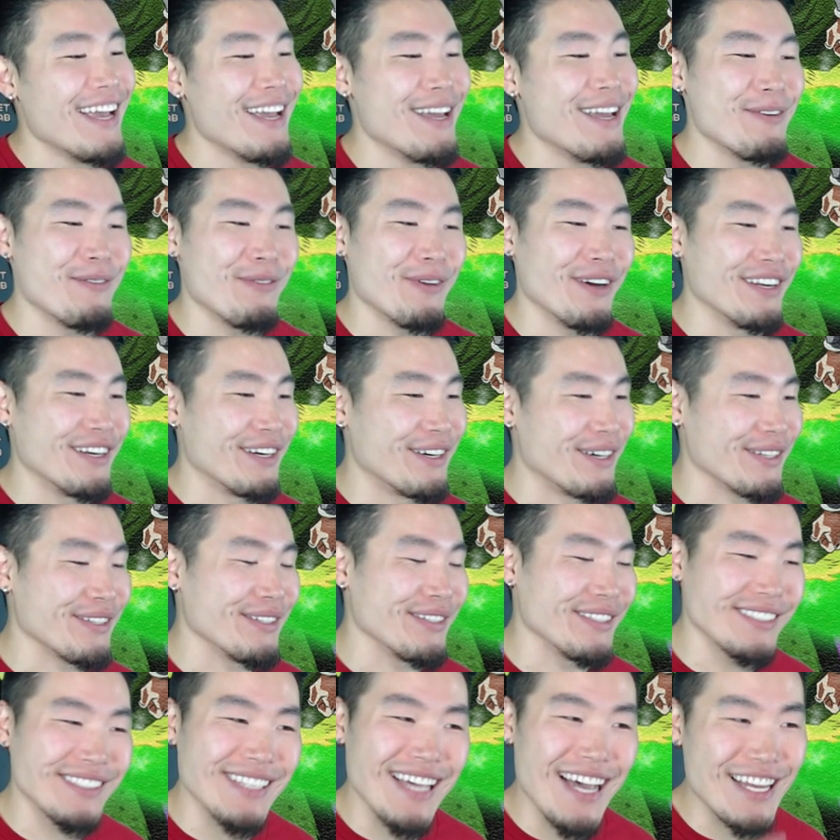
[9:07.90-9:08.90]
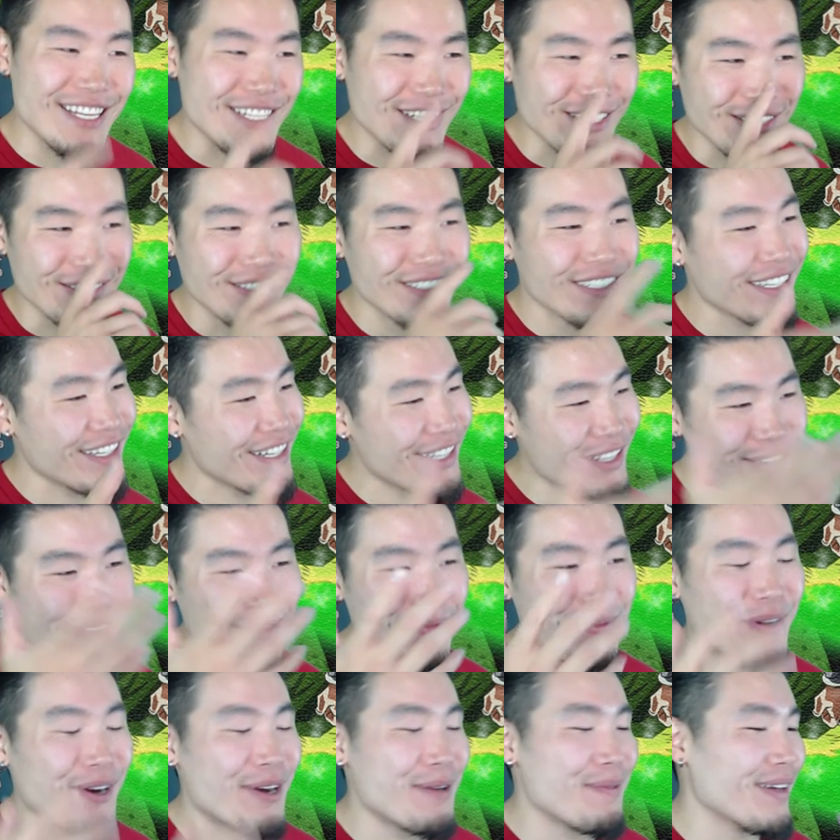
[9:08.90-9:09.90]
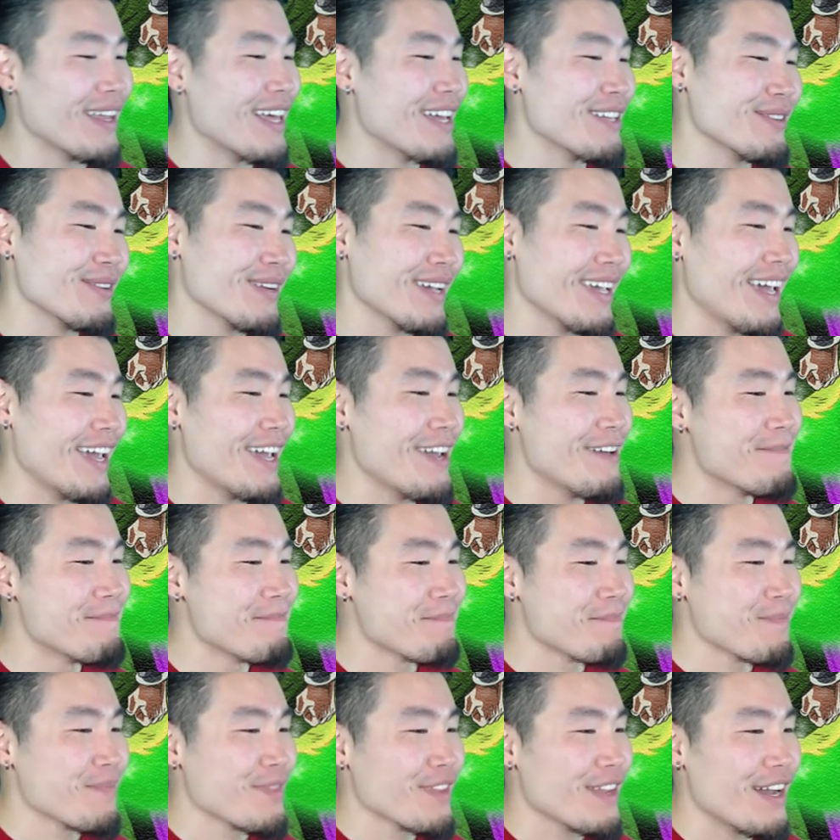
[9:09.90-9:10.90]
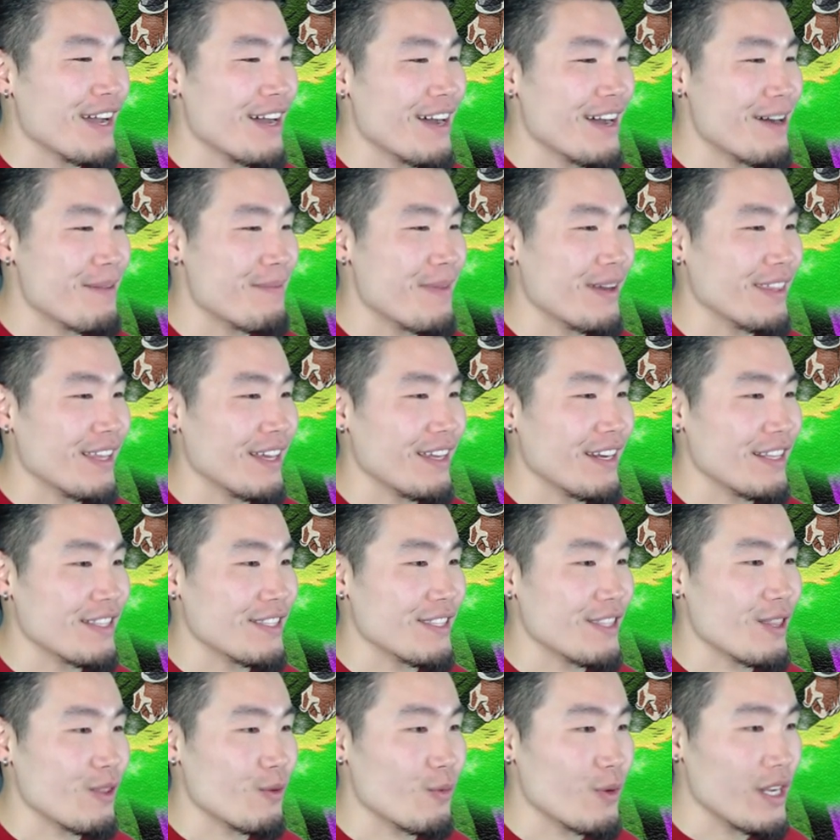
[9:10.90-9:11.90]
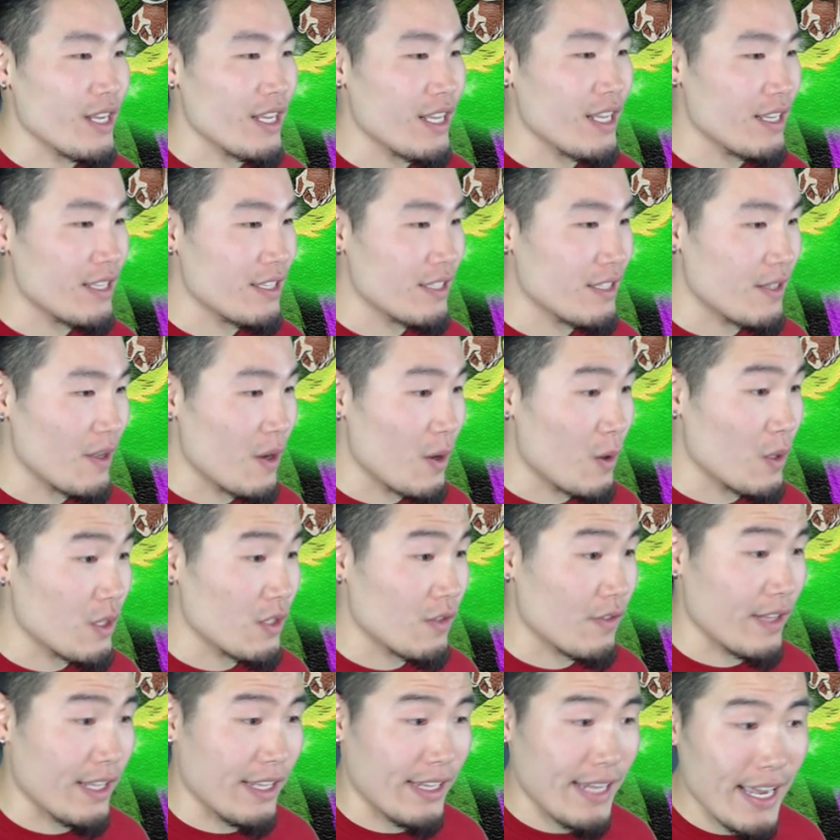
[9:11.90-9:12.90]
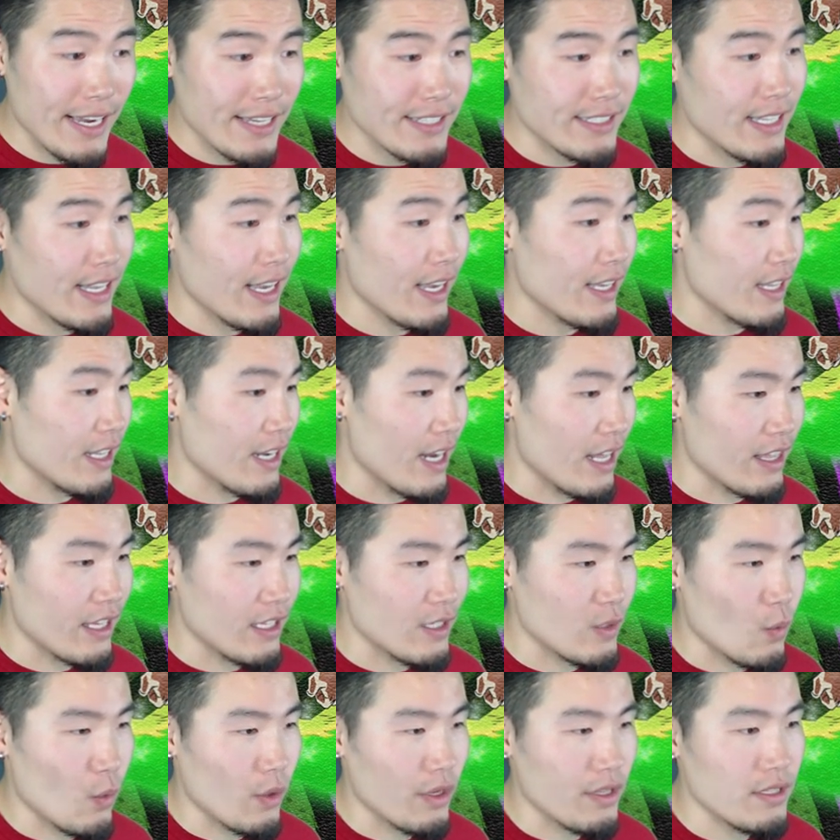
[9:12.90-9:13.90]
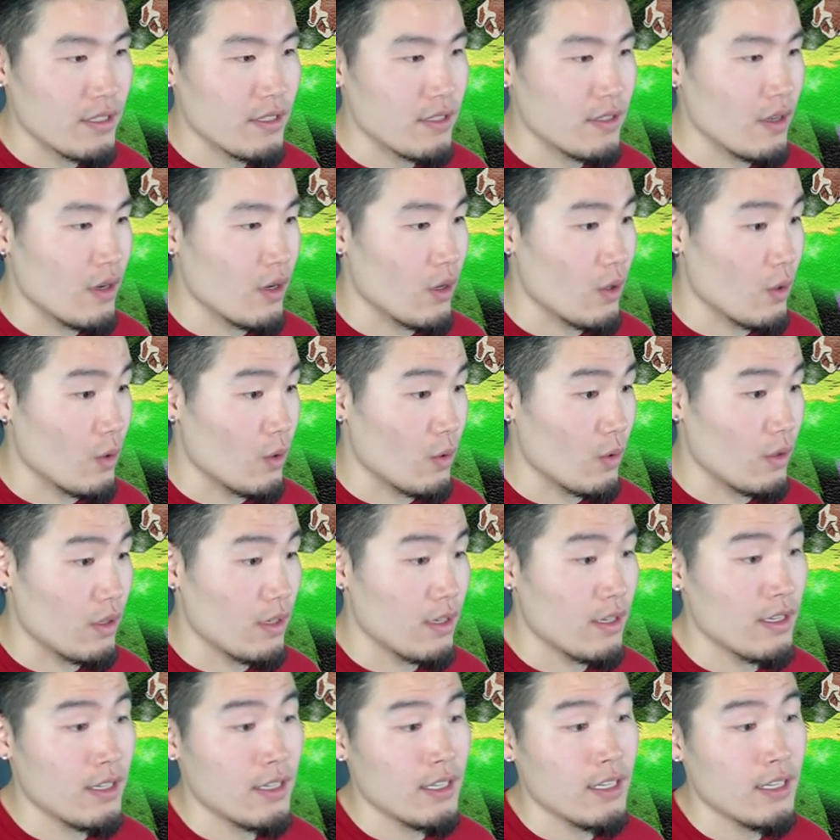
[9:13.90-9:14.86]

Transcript: and one Hercule statue. Could have used more, but that's okay. Um, and then it's three stones for the next day, and then I think it's one stone.